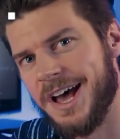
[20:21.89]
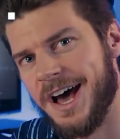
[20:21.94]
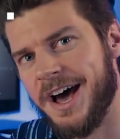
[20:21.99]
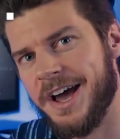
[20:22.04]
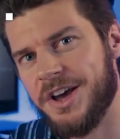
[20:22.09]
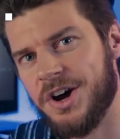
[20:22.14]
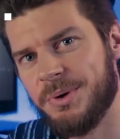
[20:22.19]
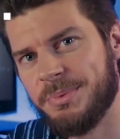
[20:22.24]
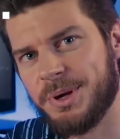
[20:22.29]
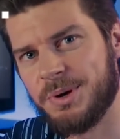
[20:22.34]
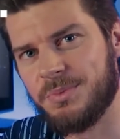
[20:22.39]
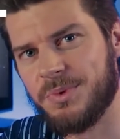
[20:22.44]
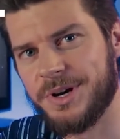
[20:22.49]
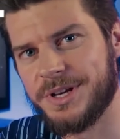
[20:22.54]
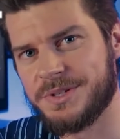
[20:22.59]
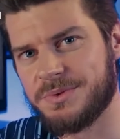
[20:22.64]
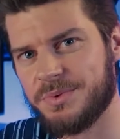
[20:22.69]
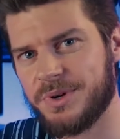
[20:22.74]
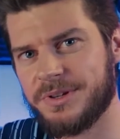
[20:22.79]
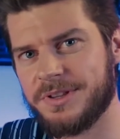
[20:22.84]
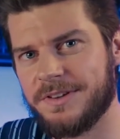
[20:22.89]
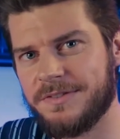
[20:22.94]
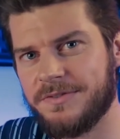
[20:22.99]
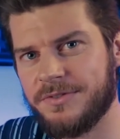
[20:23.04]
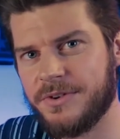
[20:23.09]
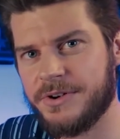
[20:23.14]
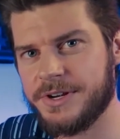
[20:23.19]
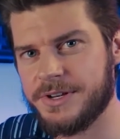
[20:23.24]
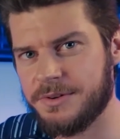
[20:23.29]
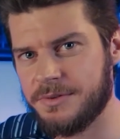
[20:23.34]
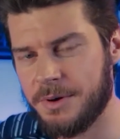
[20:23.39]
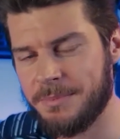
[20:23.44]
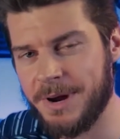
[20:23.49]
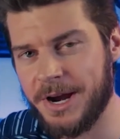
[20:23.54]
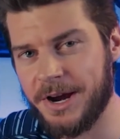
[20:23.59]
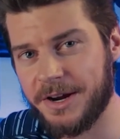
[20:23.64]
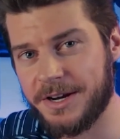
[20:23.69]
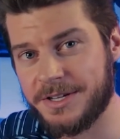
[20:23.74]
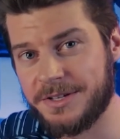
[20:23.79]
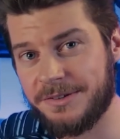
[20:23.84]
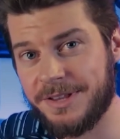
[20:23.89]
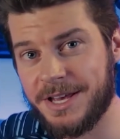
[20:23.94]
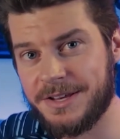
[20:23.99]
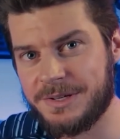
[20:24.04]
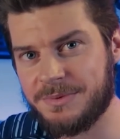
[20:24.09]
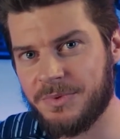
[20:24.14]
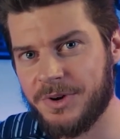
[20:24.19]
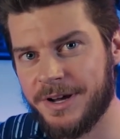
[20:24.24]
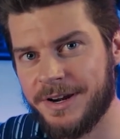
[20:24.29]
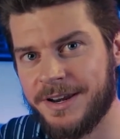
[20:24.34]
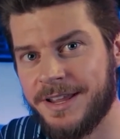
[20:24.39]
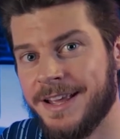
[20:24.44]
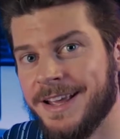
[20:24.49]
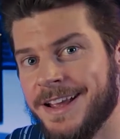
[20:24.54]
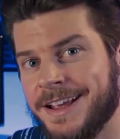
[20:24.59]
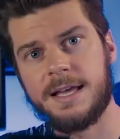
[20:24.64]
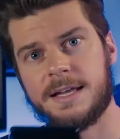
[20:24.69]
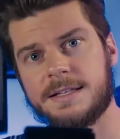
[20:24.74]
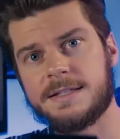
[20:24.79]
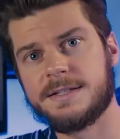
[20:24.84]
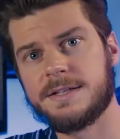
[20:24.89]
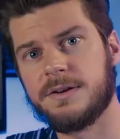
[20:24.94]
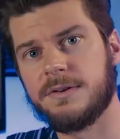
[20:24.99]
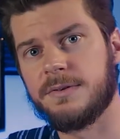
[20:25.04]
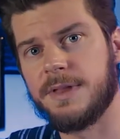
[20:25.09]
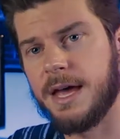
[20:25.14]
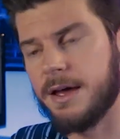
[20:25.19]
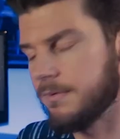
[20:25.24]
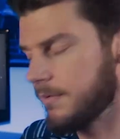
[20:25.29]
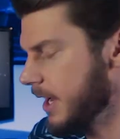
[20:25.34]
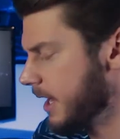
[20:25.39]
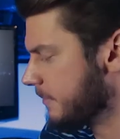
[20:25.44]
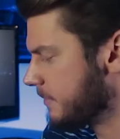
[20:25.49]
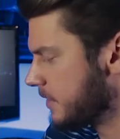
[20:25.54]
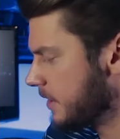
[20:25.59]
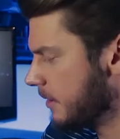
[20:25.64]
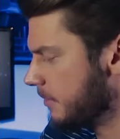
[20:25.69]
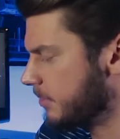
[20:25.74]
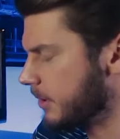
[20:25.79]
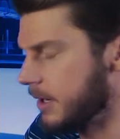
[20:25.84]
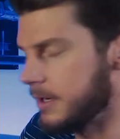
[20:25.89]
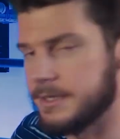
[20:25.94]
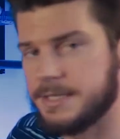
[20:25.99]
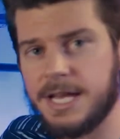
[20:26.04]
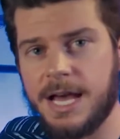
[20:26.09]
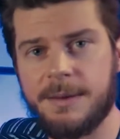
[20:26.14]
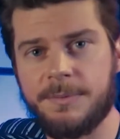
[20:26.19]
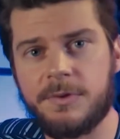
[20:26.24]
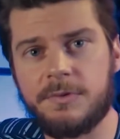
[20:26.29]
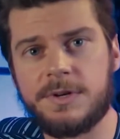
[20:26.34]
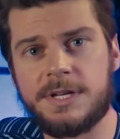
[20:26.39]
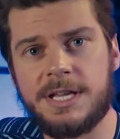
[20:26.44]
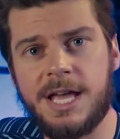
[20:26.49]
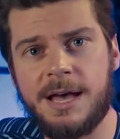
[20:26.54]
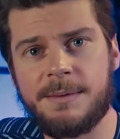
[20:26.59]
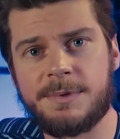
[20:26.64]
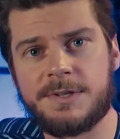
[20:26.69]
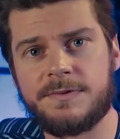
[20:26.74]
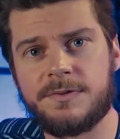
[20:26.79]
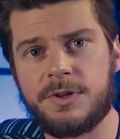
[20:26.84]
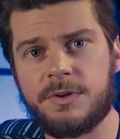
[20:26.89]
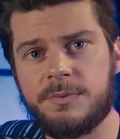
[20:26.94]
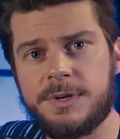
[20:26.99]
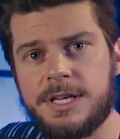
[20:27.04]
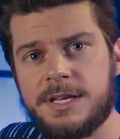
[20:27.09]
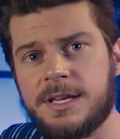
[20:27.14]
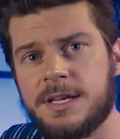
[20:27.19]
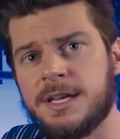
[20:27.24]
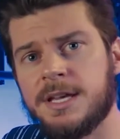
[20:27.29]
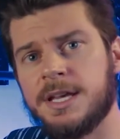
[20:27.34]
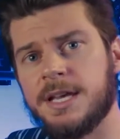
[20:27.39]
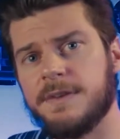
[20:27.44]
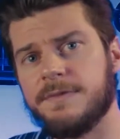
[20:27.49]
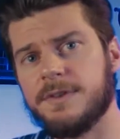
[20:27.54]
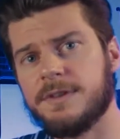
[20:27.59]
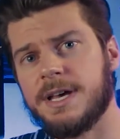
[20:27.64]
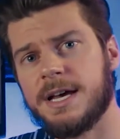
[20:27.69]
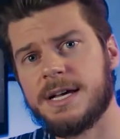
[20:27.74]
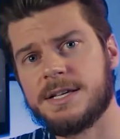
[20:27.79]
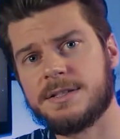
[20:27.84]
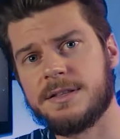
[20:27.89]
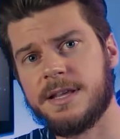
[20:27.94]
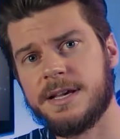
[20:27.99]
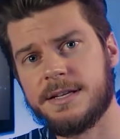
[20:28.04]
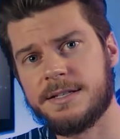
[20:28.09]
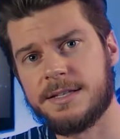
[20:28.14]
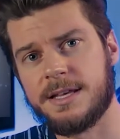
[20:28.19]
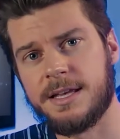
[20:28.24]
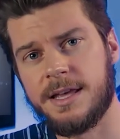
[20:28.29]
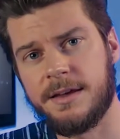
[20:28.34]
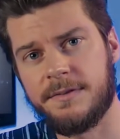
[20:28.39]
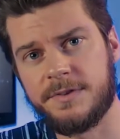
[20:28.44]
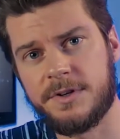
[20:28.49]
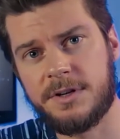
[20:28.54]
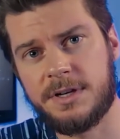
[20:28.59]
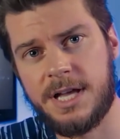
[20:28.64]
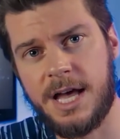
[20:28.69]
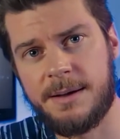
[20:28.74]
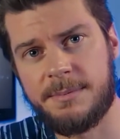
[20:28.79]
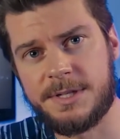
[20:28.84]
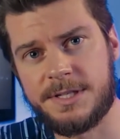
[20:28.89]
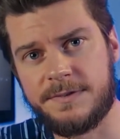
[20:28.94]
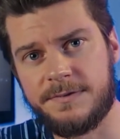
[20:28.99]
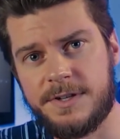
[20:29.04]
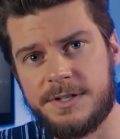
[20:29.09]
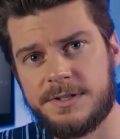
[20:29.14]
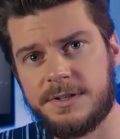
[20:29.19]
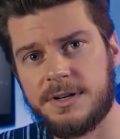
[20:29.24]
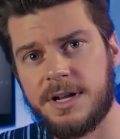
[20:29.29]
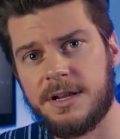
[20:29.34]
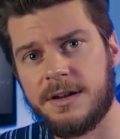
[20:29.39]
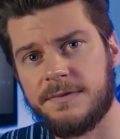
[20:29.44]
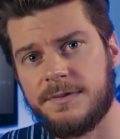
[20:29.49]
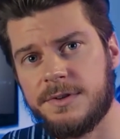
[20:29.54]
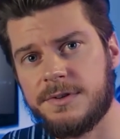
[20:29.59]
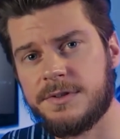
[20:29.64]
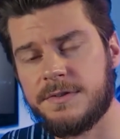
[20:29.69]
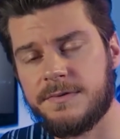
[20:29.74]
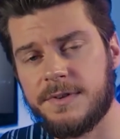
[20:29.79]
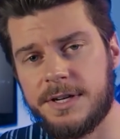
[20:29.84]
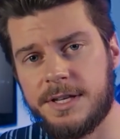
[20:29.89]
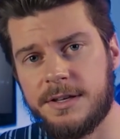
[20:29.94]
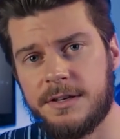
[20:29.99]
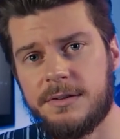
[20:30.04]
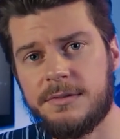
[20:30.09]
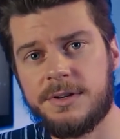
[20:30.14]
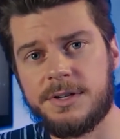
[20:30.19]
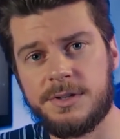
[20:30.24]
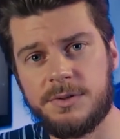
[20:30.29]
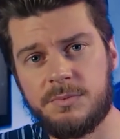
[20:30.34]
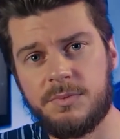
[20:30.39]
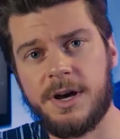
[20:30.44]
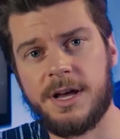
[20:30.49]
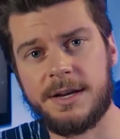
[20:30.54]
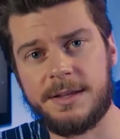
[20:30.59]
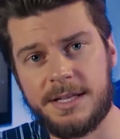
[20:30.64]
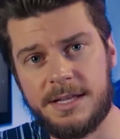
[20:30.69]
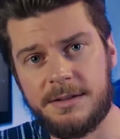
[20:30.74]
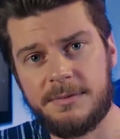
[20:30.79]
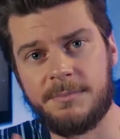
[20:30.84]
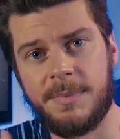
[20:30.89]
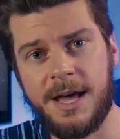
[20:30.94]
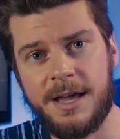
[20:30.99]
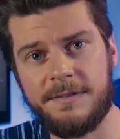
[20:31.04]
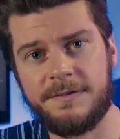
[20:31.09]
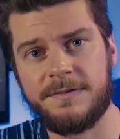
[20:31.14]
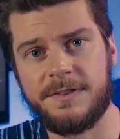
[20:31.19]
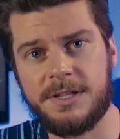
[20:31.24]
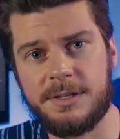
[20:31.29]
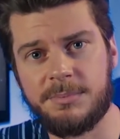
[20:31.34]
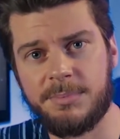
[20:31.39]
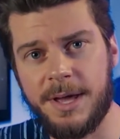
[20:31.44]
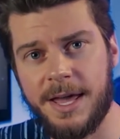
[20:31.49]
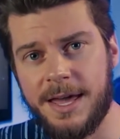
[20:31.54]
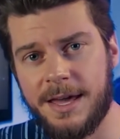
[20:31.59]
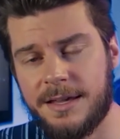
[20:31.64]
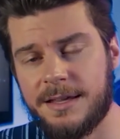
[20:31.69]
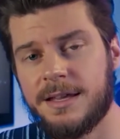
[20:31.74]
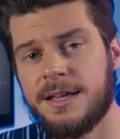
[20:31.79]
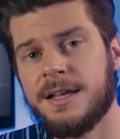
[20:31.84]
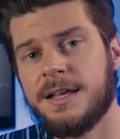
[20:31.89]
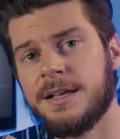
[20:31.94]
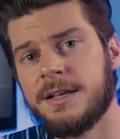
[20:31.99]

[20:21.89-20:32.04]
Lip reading: I hope it was worth it for you, America 2001. And so that wraps up our top 3 comments for the week. If you guys like to have your comments featured on a future video and you want to get my feedback,